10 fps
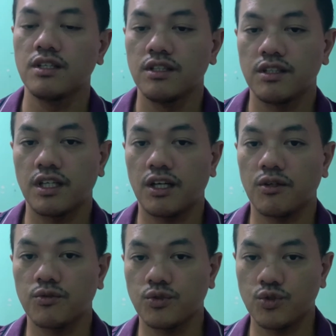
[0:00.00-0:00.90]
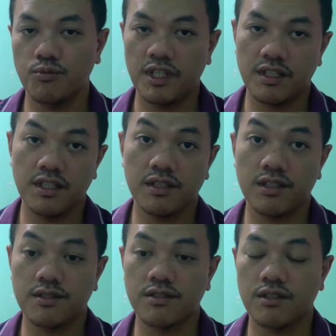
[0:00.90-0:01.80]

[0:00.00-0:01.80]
Now, you may think it's